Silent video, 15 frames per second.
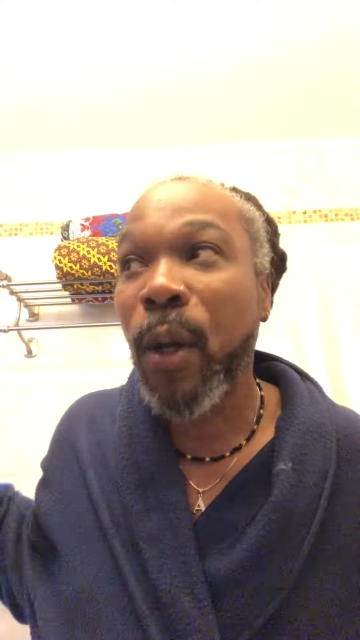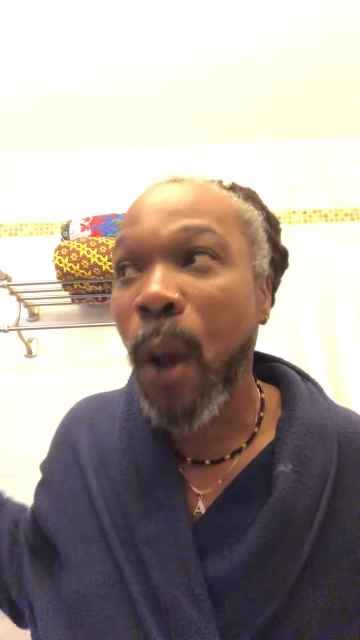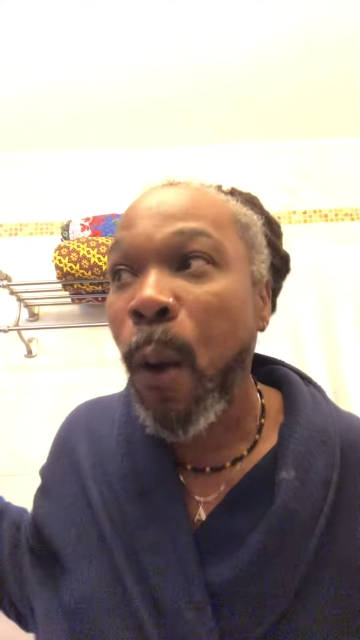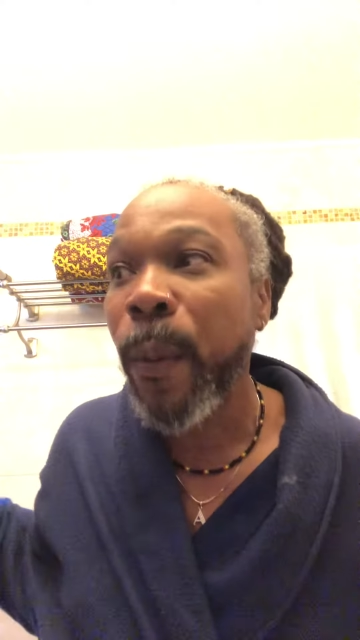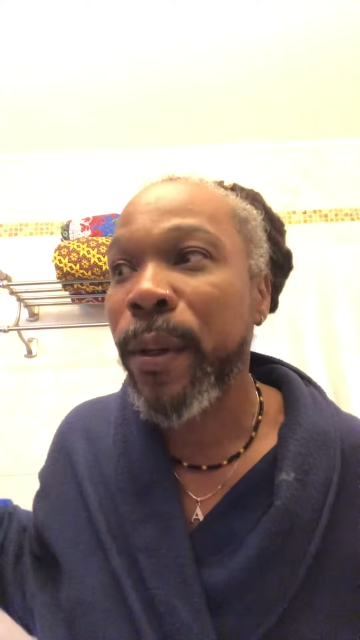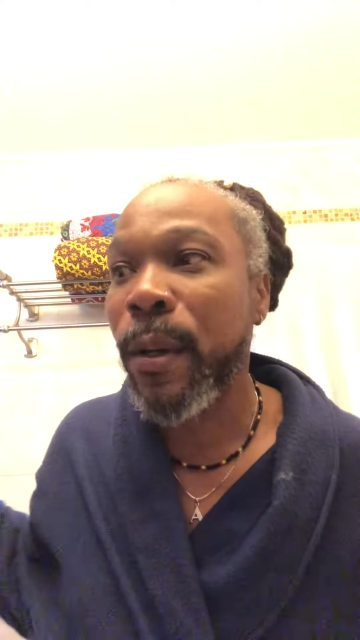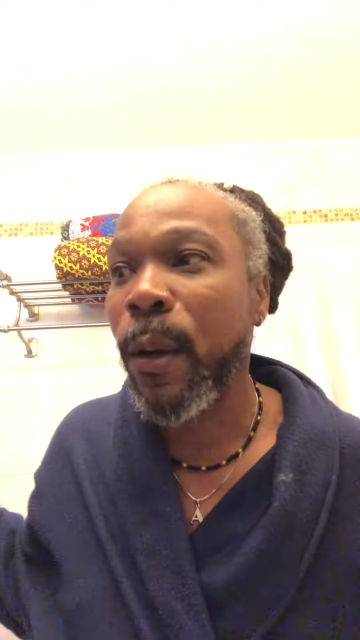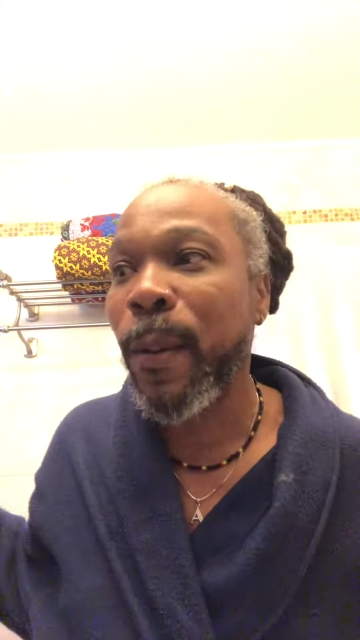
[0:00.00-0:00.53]

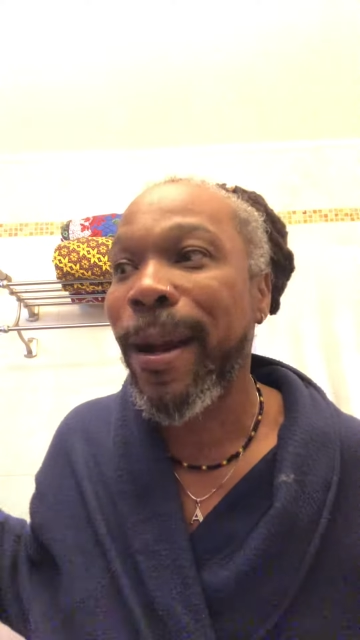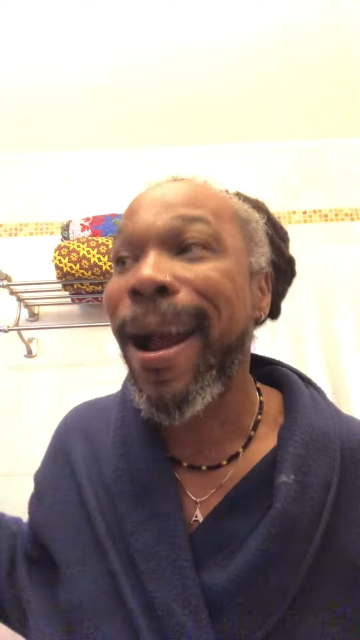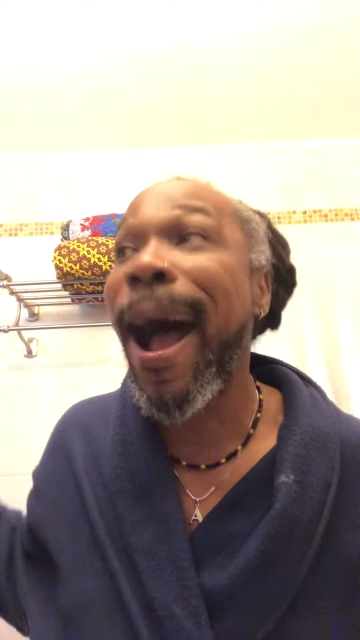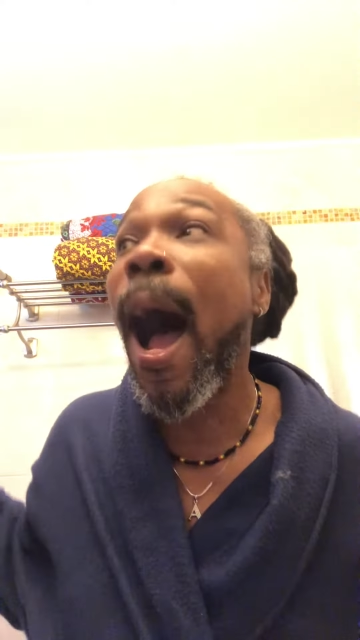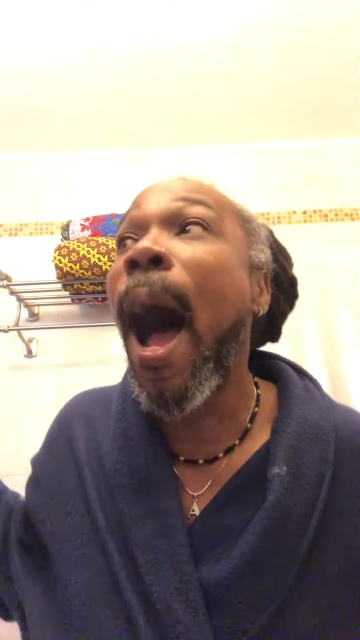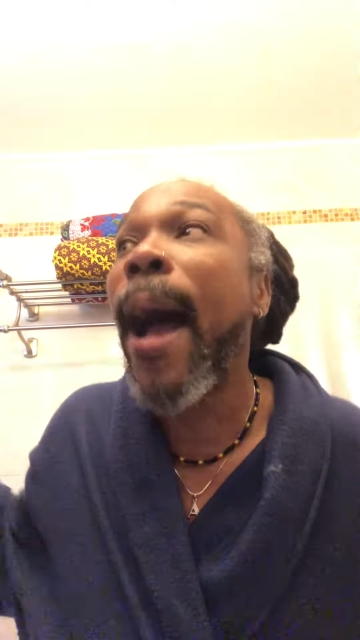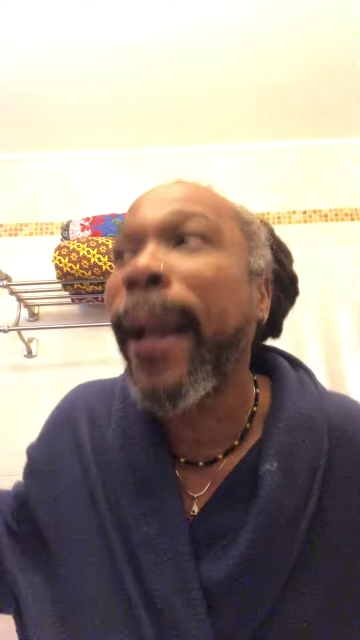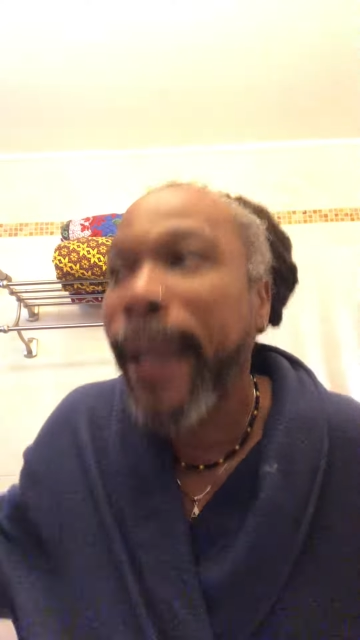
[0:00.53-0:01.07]
going nowhere
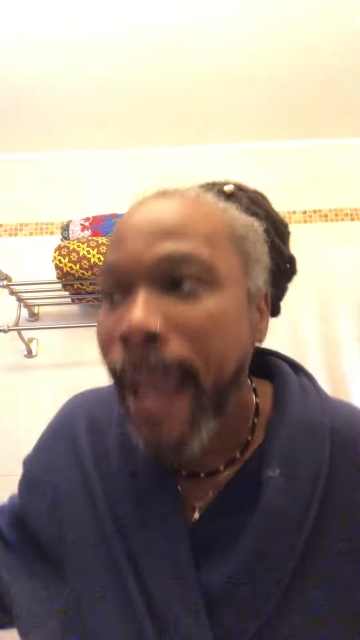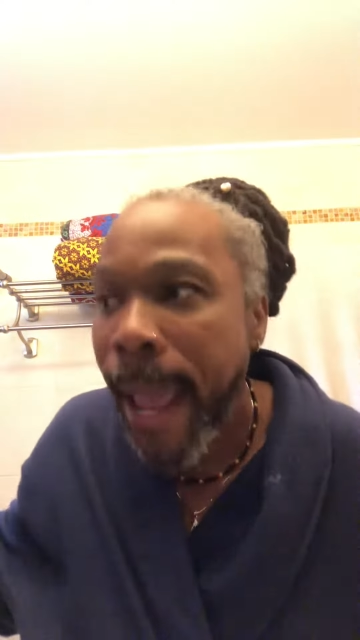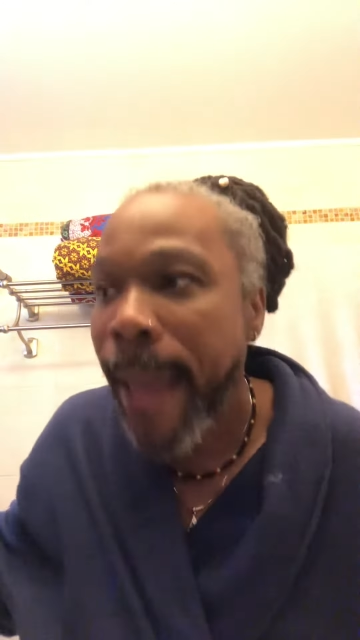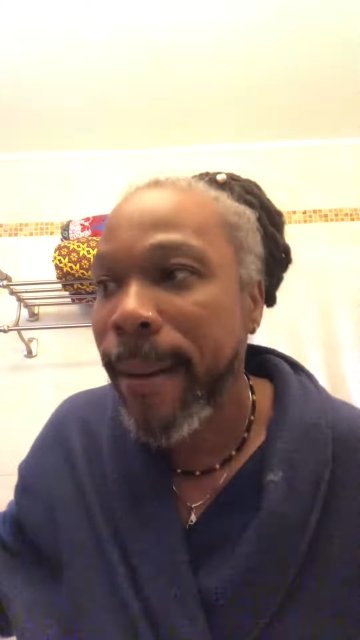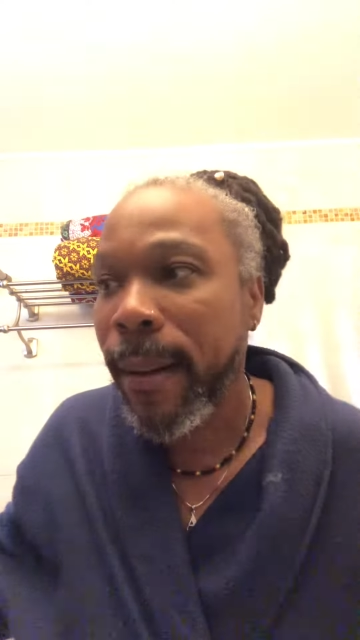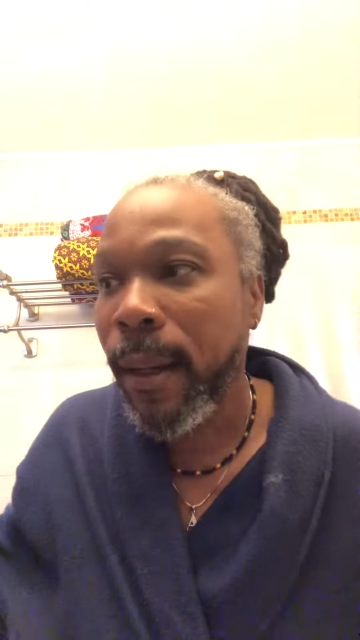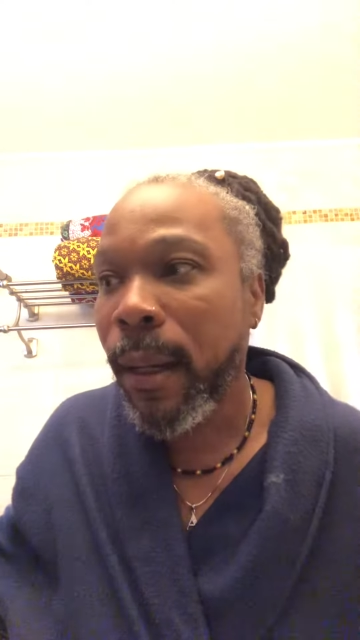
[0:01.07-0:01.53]
again.